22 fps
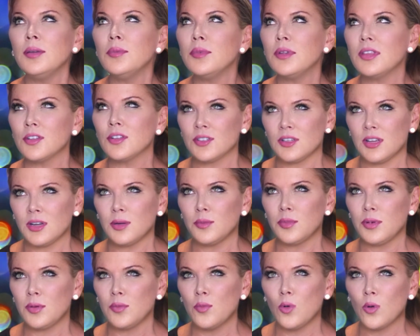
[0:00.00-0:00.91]
me, there's going
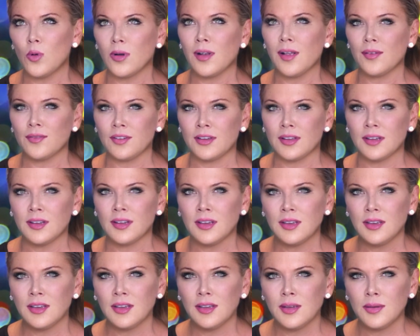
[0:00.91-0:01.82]
to be more of it
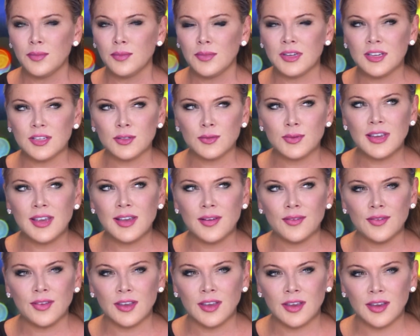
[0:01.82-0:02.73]
because we
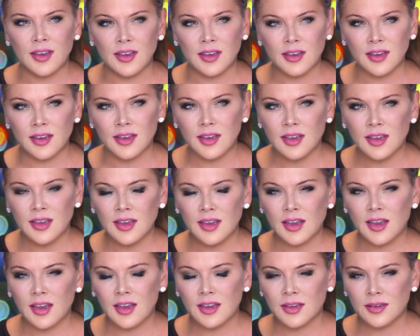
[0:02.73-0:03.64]
have a, a,
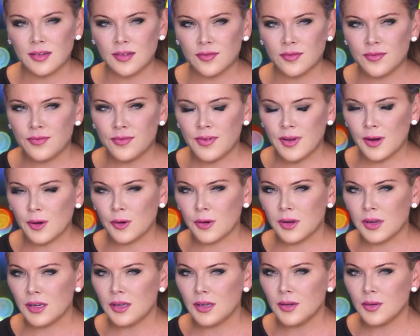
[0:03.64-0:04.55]
a
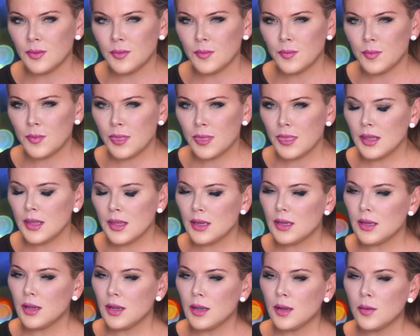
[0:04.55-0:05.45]
very
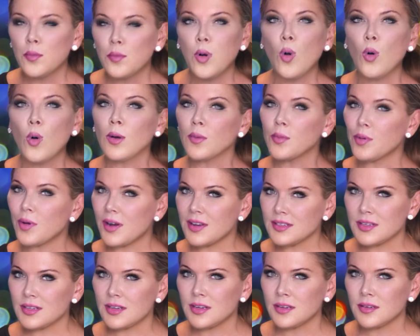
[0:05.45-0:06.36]
poor
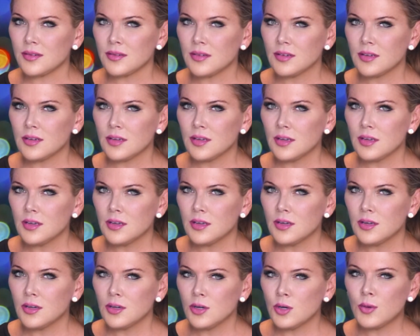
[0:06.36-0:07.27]
president
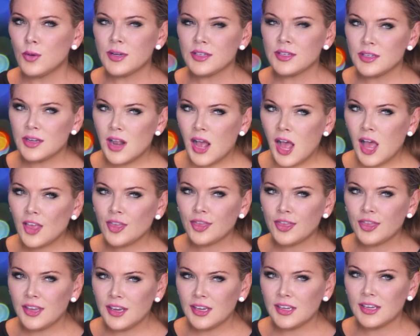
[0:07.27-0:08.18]
who is
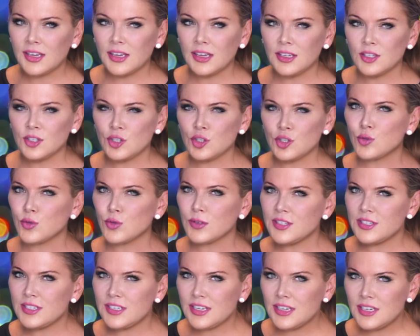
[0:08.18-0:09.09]
not thinking
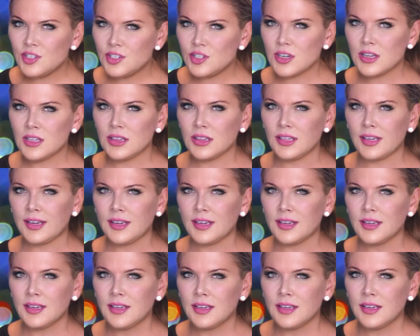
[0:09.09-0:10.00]

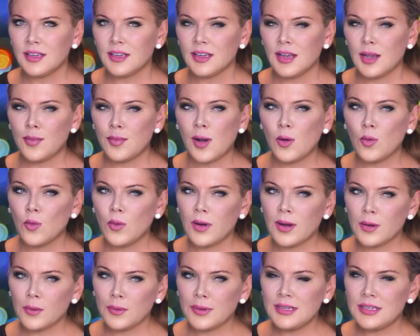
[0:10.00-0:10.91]
strategically about
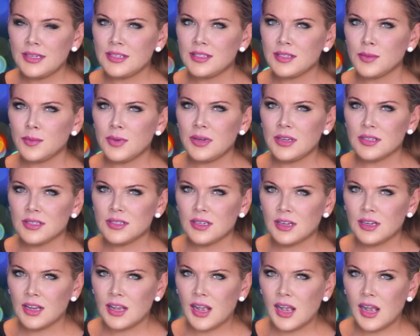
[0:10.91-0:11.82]
where we need to be as an
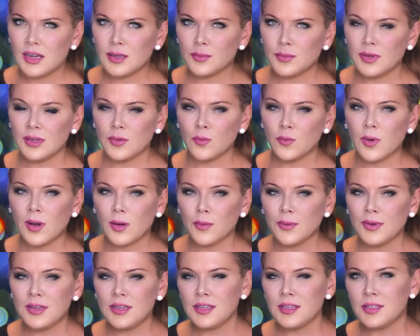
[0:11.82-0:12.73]
economy and where
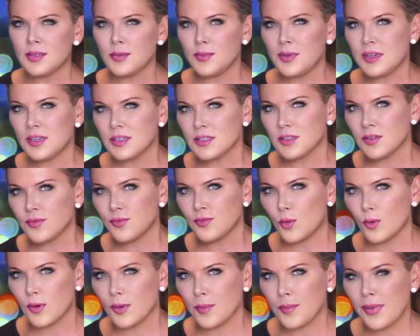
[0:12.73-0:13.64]
we need to be as a
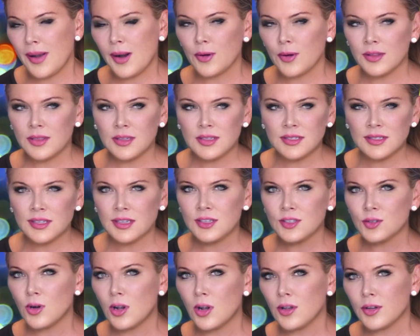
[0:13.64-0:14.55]
foreign power. And these things
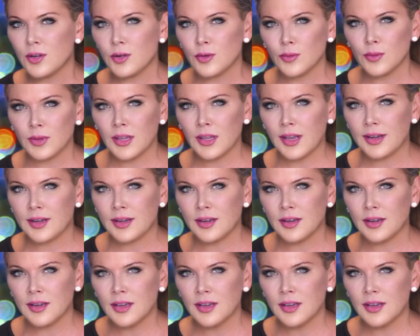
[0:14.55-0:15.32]
are all interrelated.